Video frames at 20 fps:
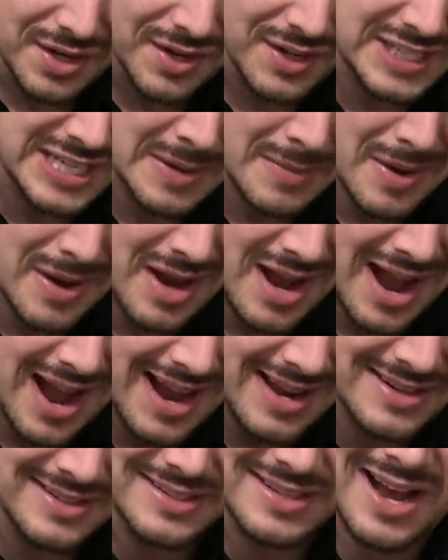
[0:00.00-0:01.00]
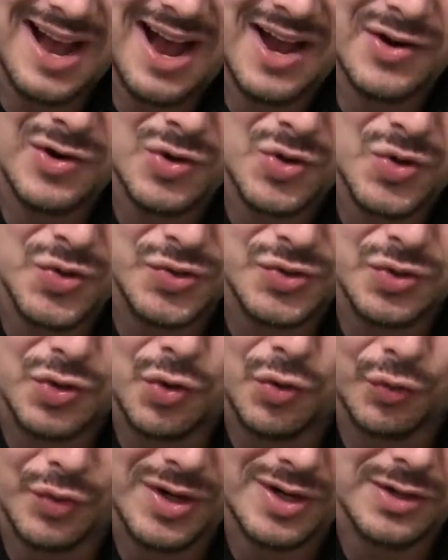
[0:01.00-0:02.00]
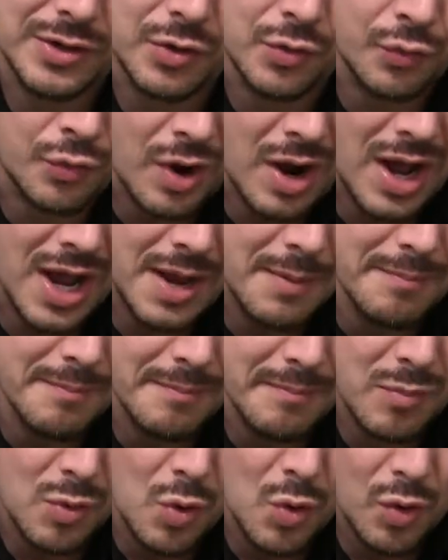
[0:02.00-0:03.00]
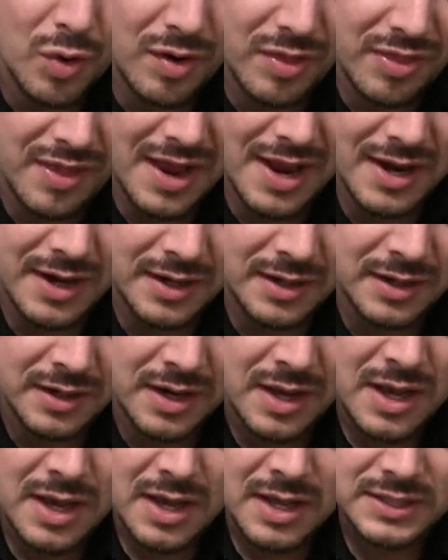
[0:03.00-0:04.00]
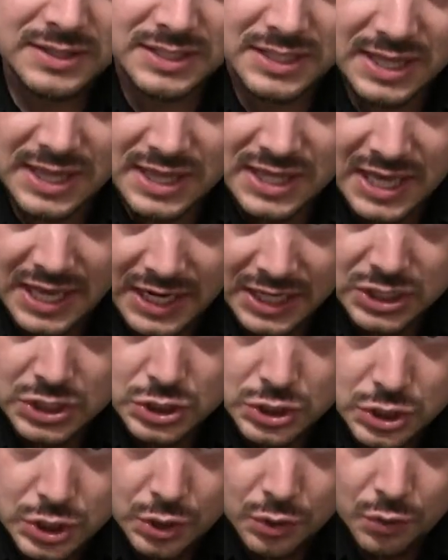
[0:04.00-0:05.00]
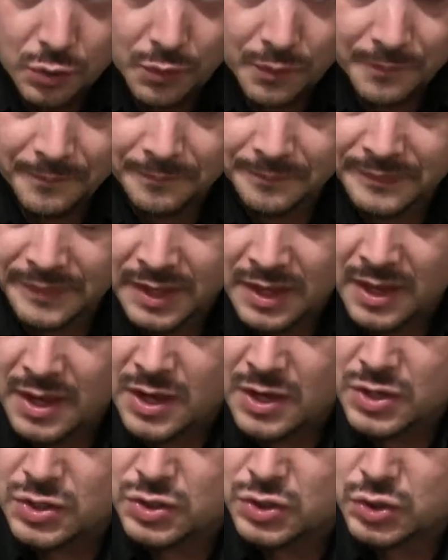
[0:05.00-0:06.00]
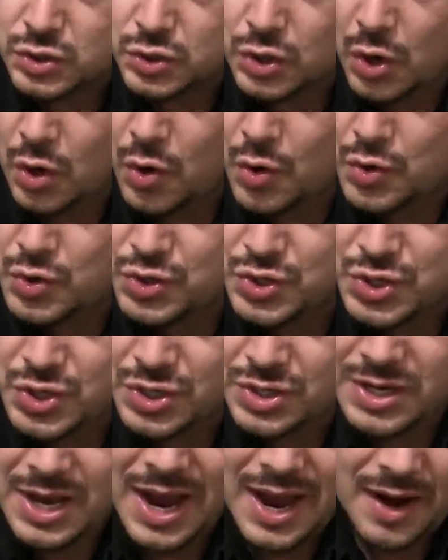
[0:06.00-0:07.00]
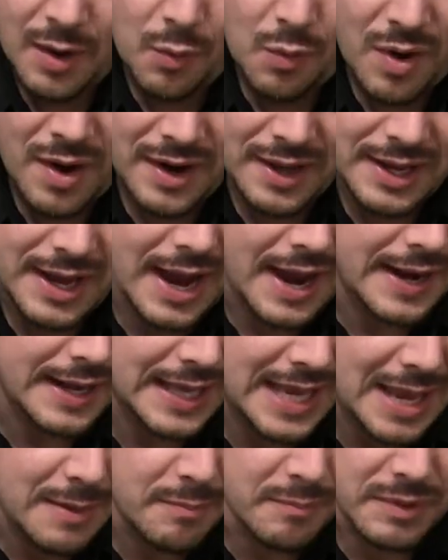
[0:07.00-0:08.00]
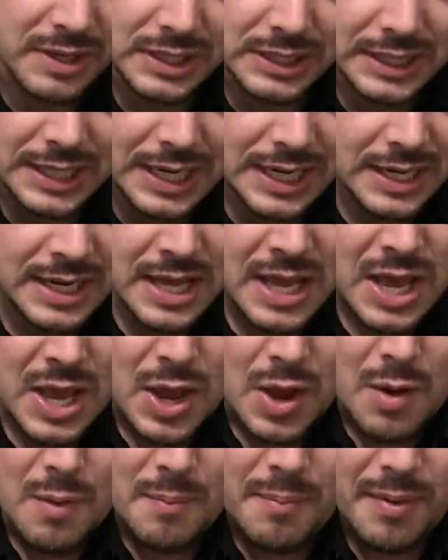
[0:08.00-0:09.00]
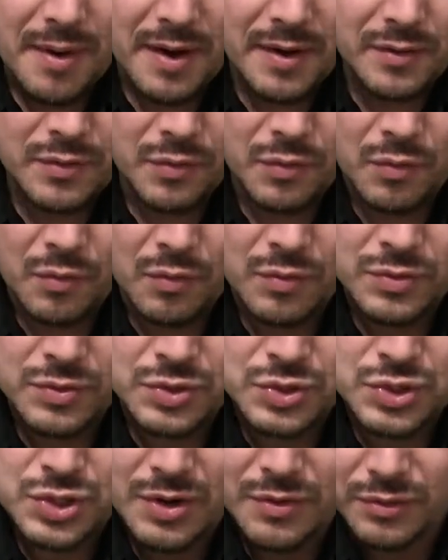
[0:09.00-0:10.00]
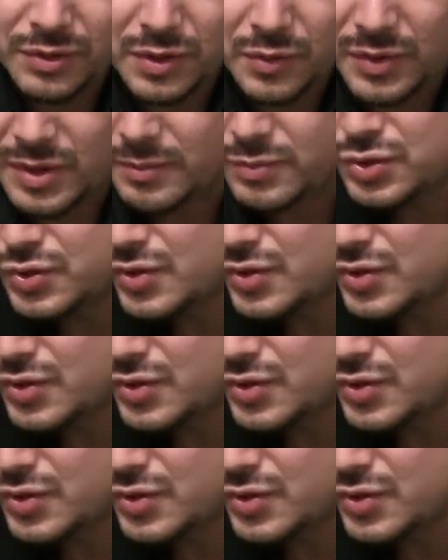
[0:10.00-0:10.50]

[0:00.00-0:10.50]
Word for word: to understand about cotton is cotton holds grit and grime more than synthetics do. So you gotta want to kind of keep them clean. But generally, when I'm